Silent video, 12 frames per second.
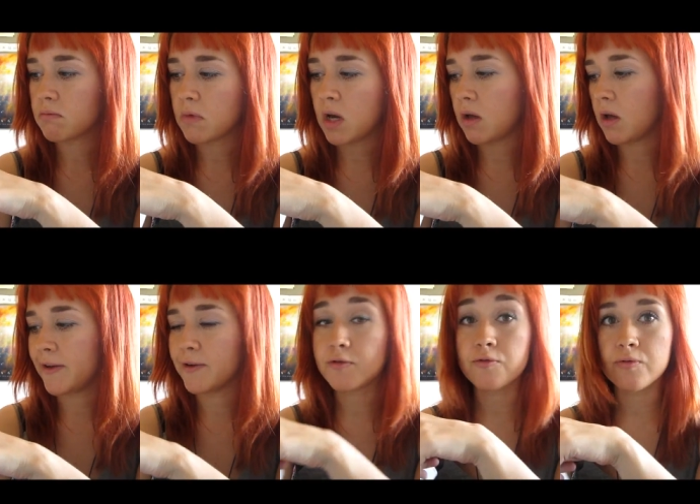I, I
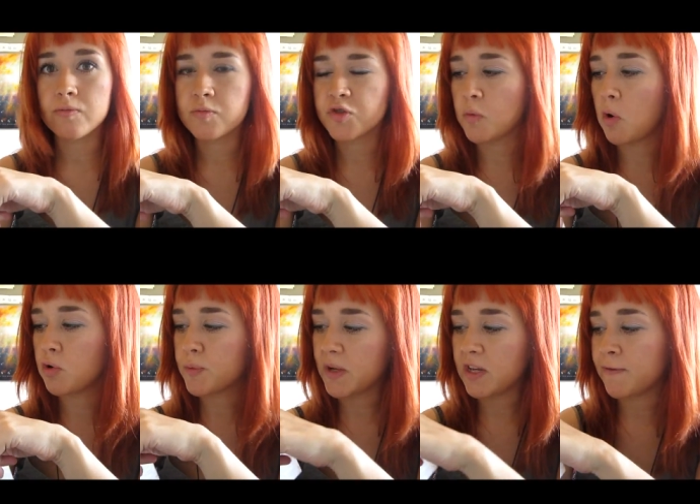don't
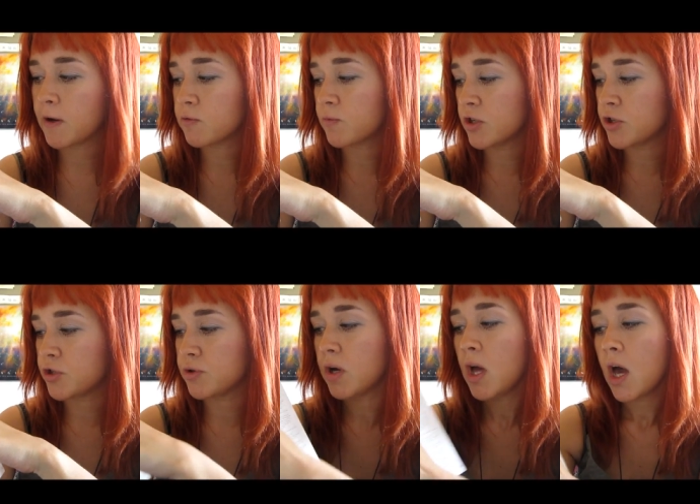smoke but if I would want
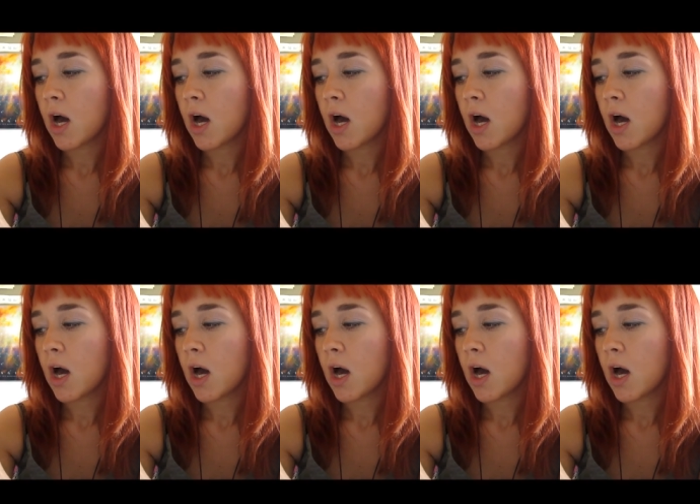to